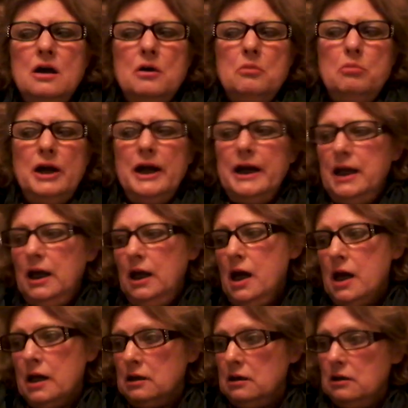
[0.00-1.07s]
But I
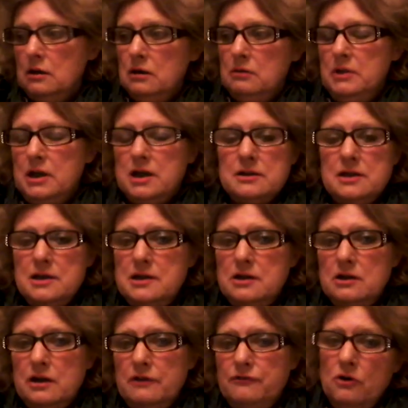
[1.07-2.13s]
can't, because I
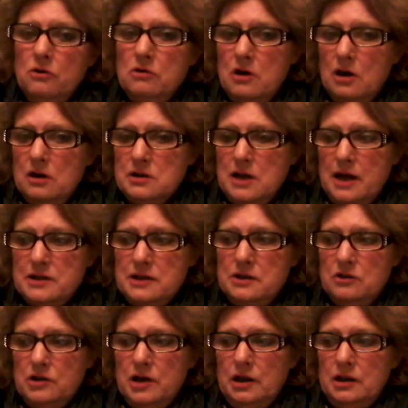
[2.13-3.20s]
still get phone calls. I
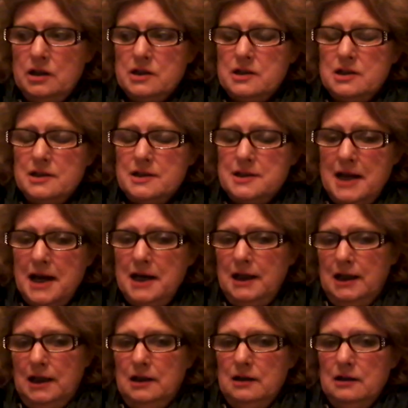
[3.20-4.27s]
still get this
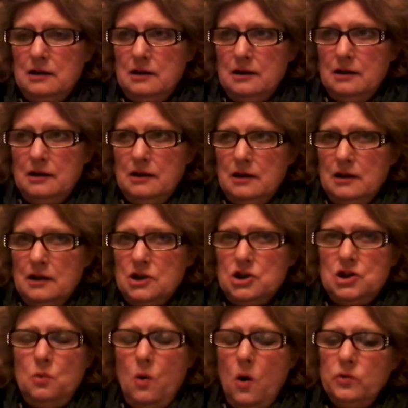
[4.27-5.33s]
insanity.
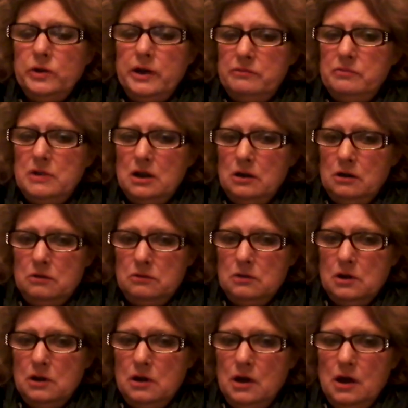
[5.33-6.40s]
She won't leave me alone.
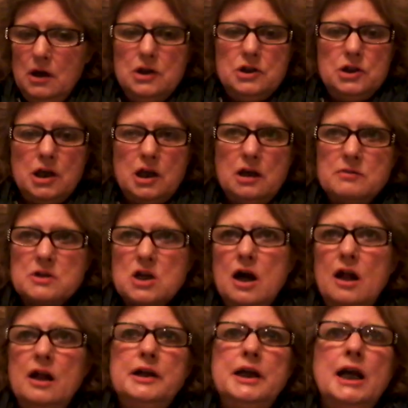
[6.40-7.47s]
She keeps
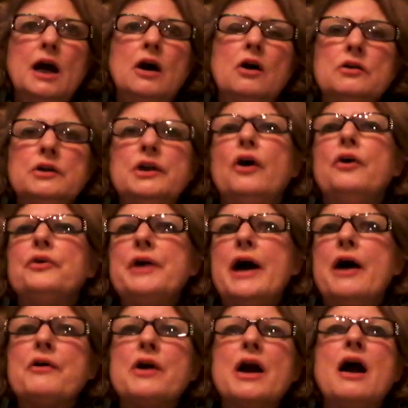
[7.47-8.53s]
calling now. Oh,
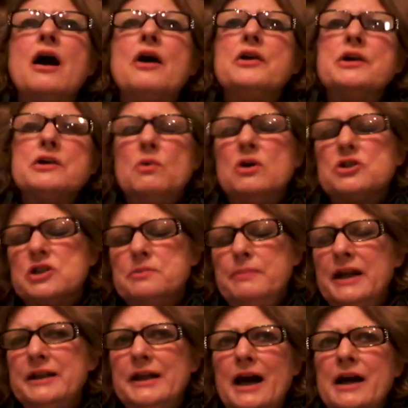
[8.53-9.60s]
now her heart. Well, she's
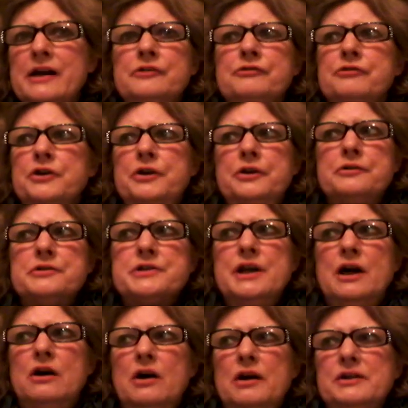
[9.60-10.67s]
been dying for years
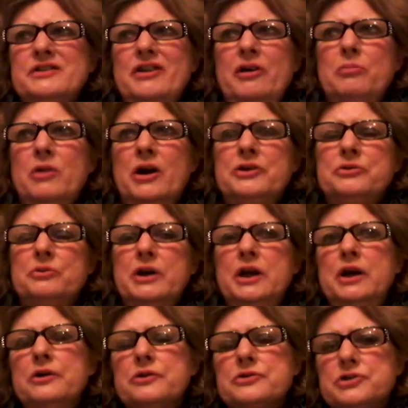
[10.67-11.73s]
now. I'd say probably 20
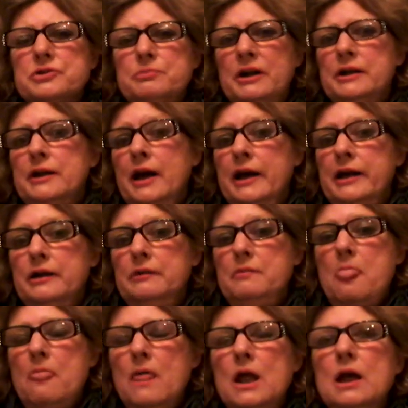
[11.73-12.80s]
years. She's been dying.
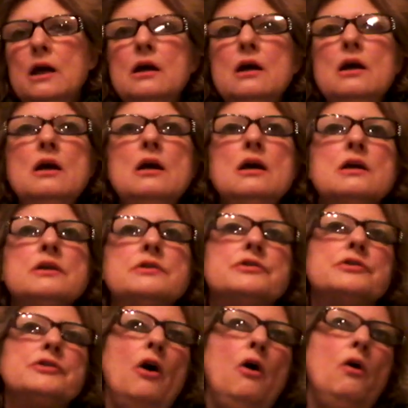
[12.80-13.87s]

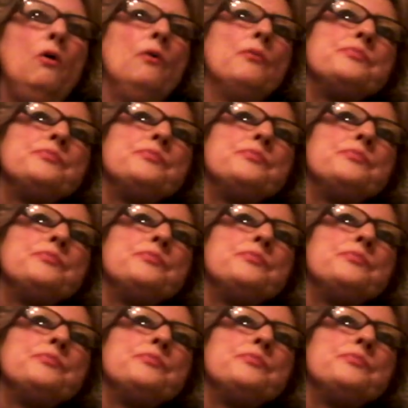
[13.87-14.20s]
So,